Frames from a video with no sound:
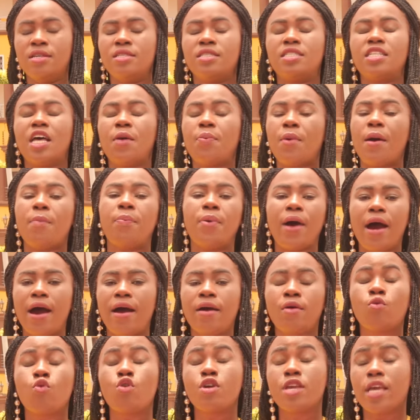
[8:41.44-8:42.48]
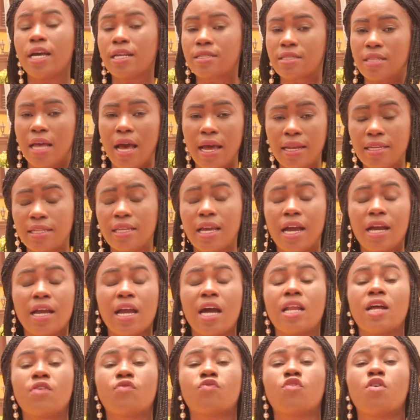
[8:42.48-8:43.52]
Say, Papa, we are sadia,
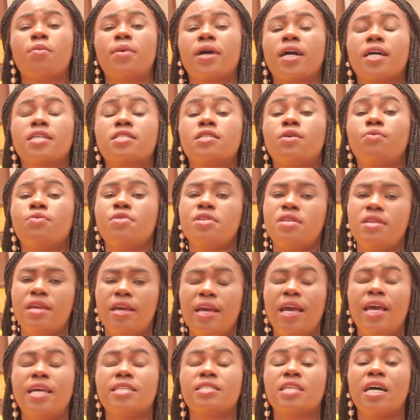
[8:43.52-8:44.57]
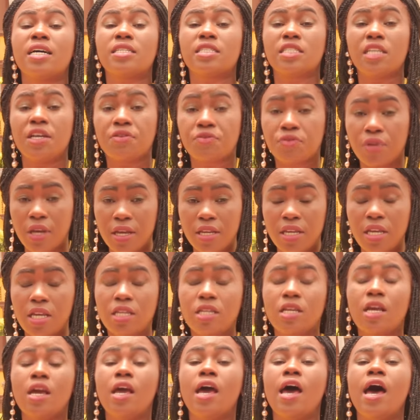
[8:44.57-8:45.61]
gather for the castle, wouldn't ye? It's as ye say
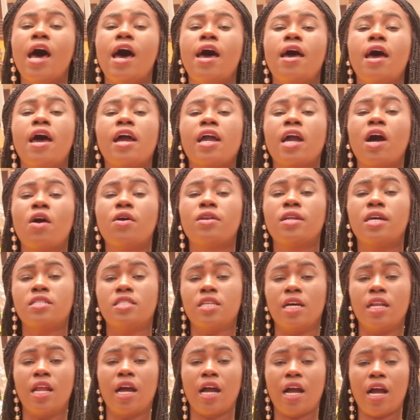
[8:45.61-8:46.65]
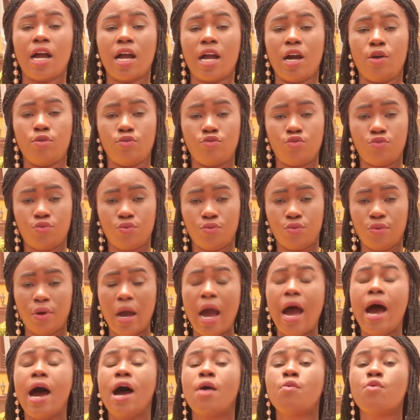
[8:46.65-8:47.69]
ye, account and tell like a cow too.
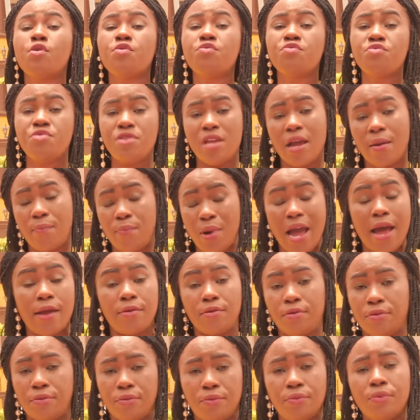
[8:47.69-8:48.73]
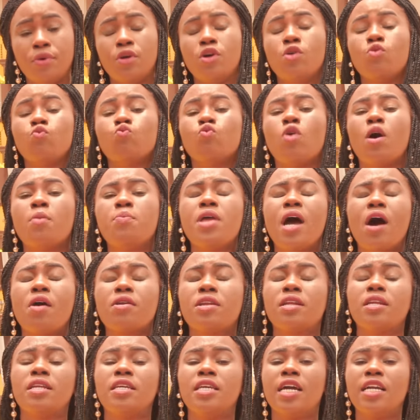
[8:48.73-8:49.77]
I wouldn't be a panel. Well, be
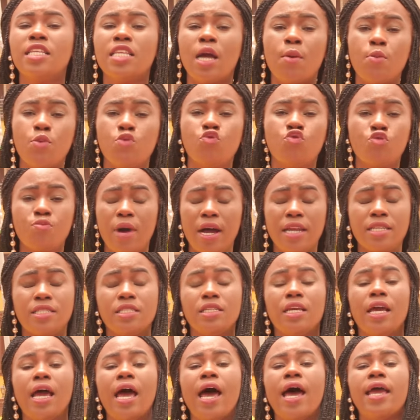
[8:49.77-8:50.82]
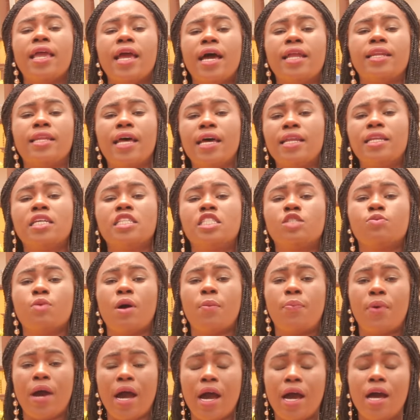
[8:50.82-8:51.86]
on in the end, I'm do my dear. I had then into
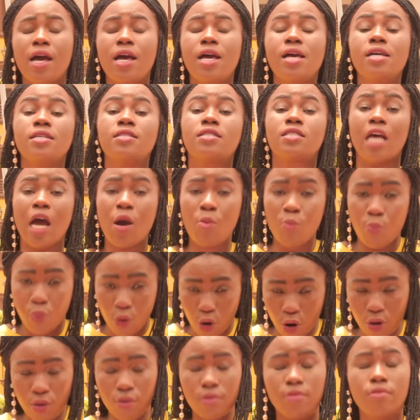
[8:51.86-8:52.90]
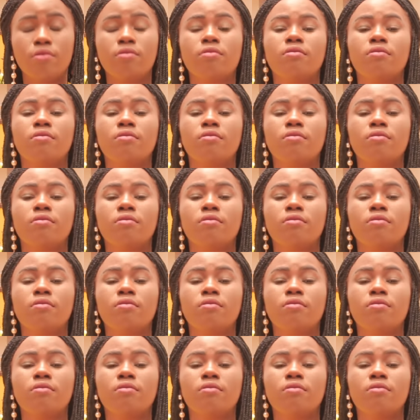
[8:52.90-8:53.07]
Papa, sample.